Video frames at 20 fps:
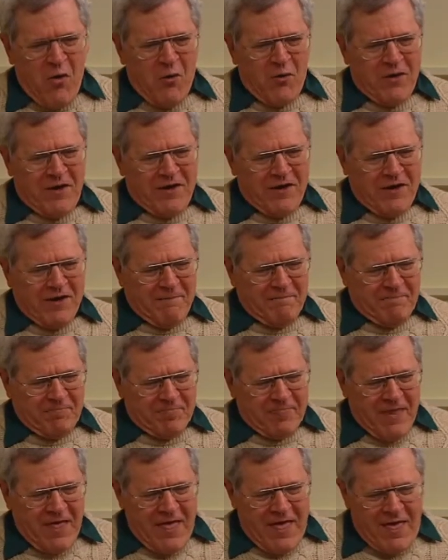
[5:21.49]

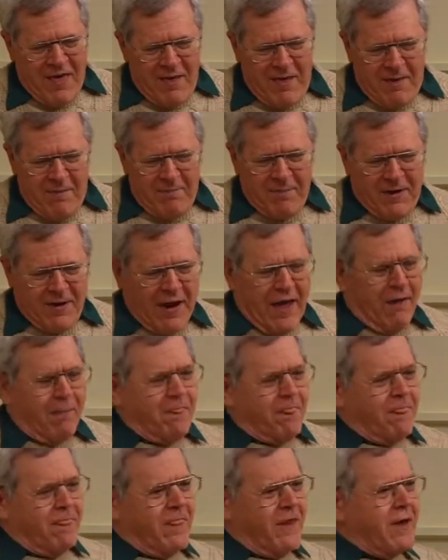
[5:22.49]
But
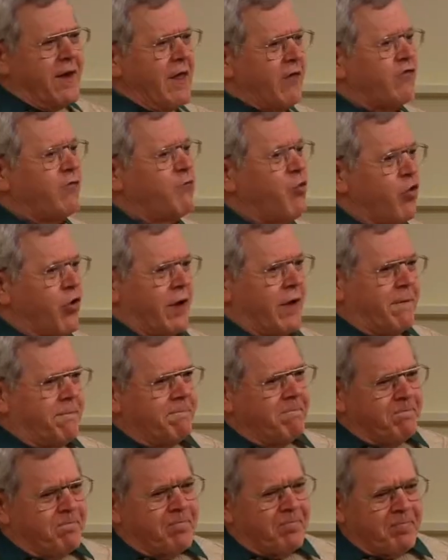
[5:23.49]
now, the next morning
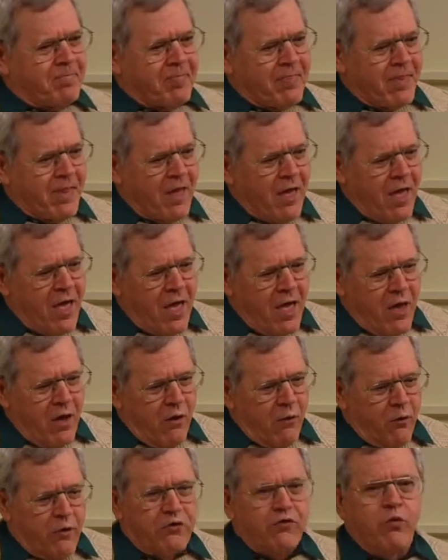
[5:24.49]

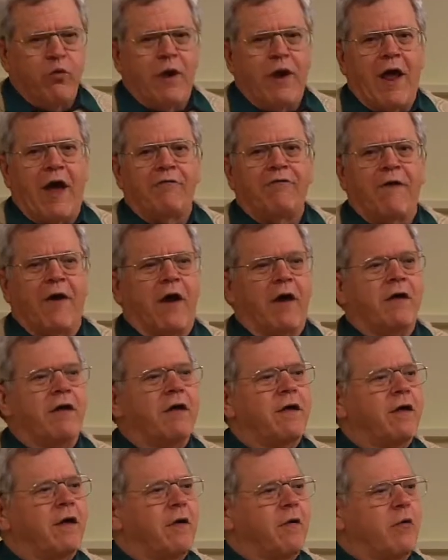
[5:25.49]
was when I found,
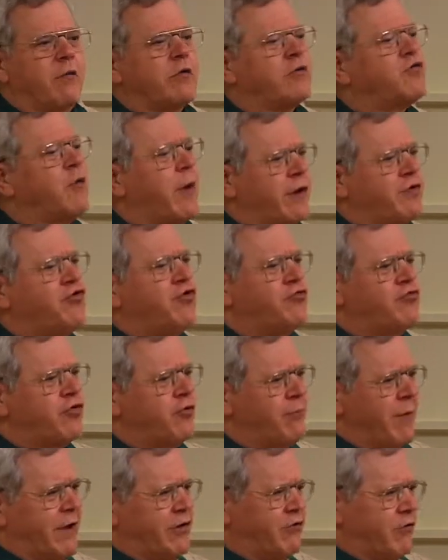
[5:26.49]
we had
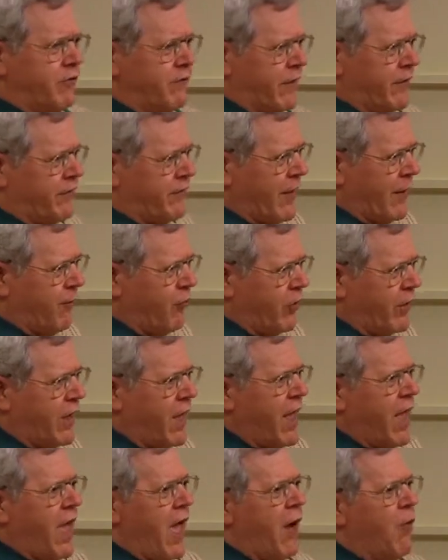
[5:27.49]
two major events that morning,
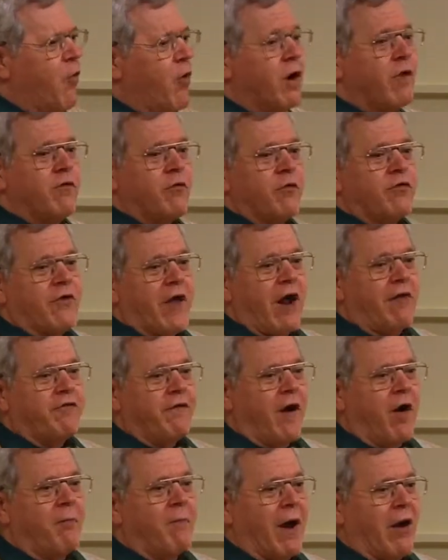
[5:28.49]
and one of them was that I
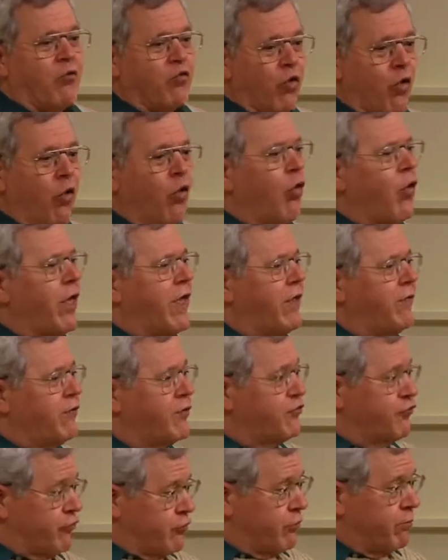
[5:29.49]
found my role in
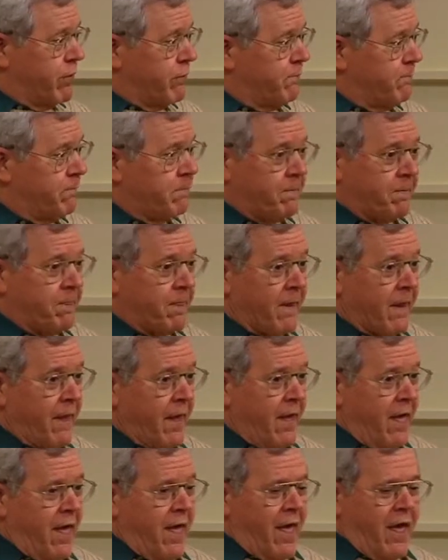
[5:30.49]
the troop.
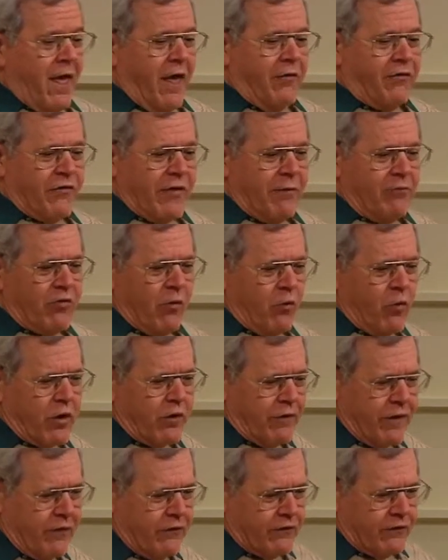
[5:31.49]
It seems that one
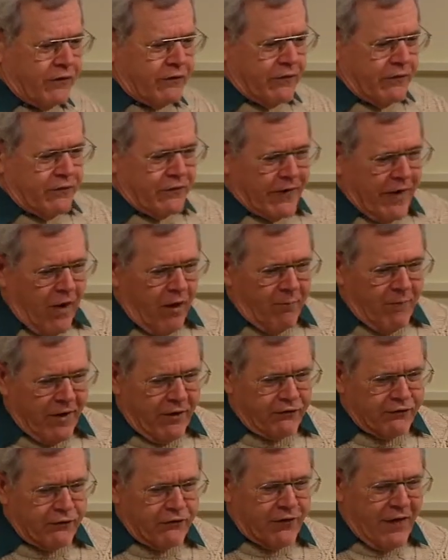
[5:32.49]
of the assistant
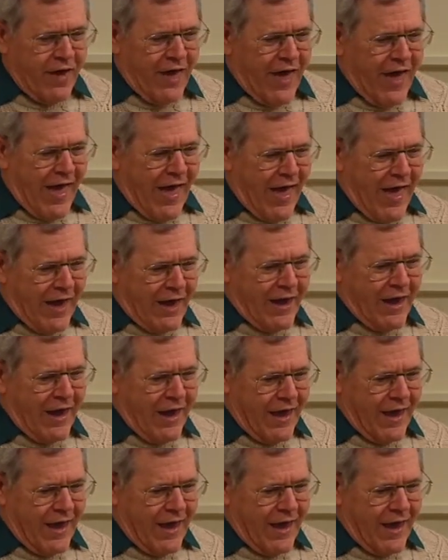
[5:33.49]
scoutmasters had